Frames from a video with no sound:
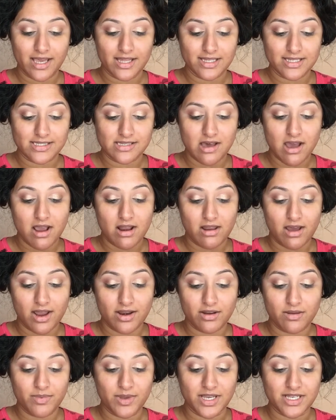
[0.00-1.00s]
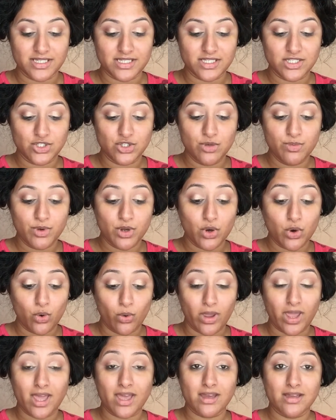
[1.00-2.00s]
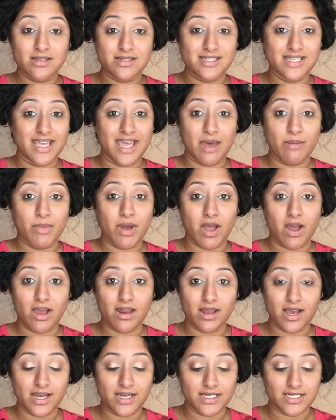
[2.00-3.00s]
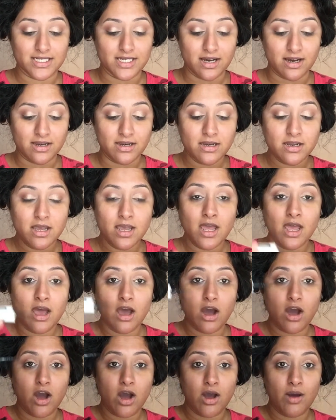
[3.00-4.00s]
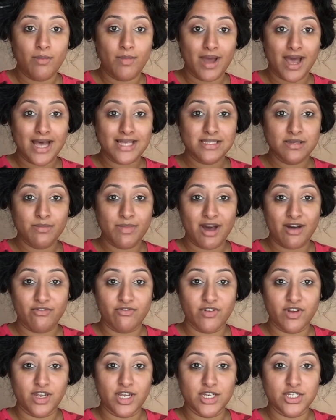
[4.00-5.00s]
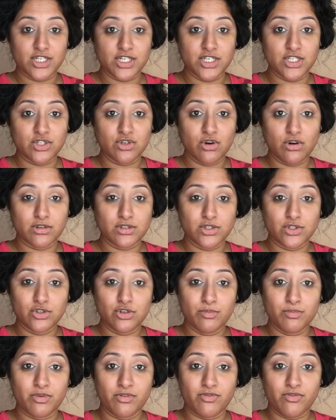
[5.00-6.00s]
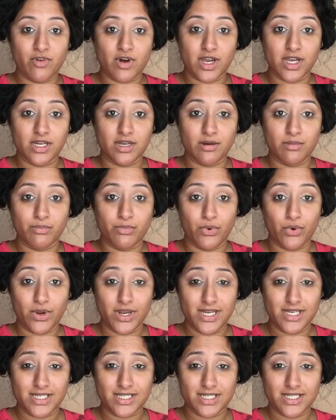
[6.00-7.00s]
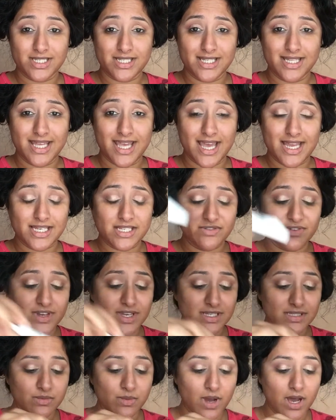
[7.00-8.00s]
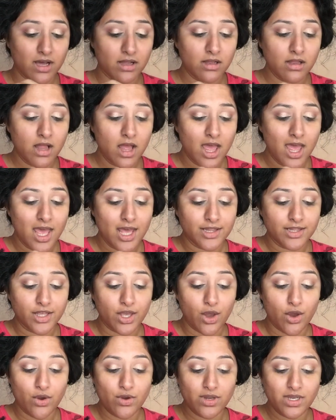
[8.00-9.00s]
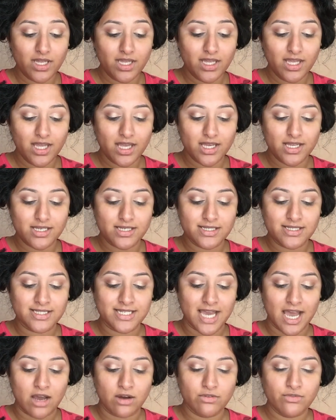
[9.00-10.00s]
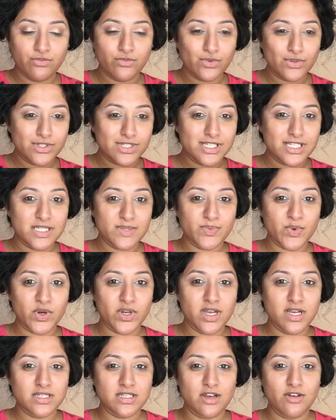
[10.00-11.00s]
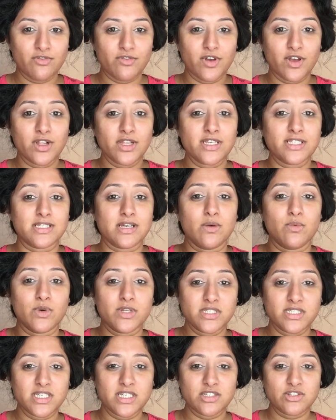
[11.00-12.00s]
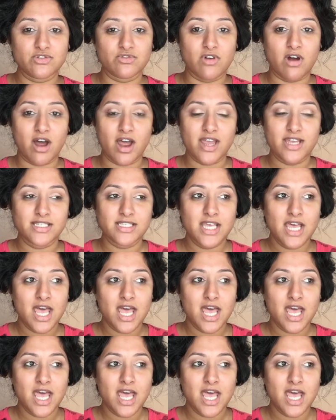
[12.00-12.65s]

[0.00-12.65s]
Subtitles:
this eyeliner because it's super quick to get my eyeliner done. Has a matte finish, and it's got a super fine point to the end of it as well. The only downfall to this product, I feel, is that once it dries,